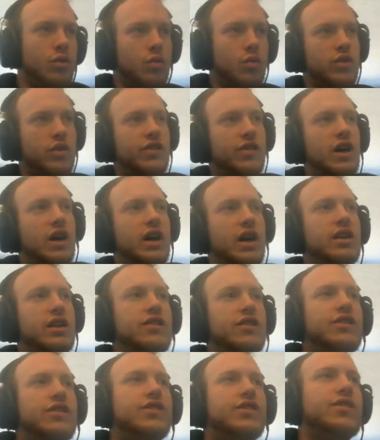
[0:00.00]
Which kind
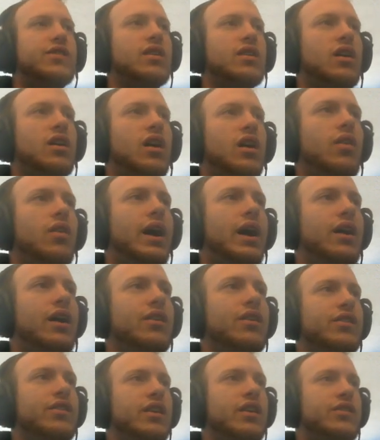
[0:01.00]
of just
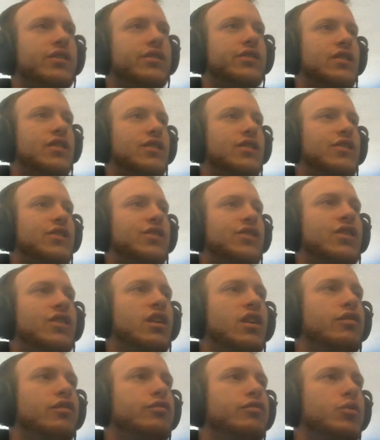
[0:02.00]
allows us to just
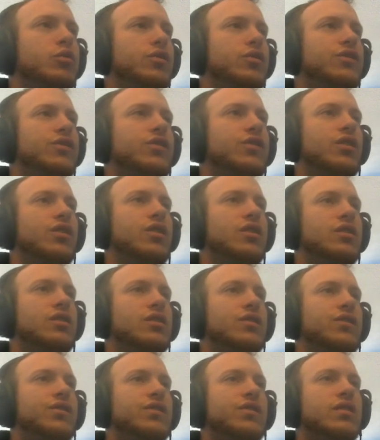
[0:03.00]
shove most
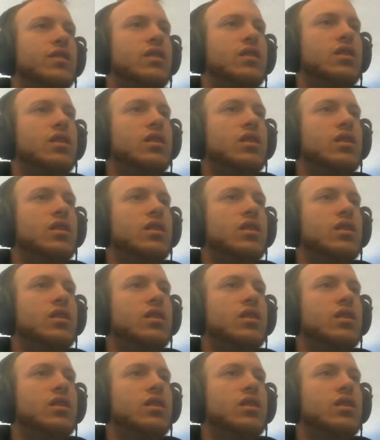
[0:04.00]
turns.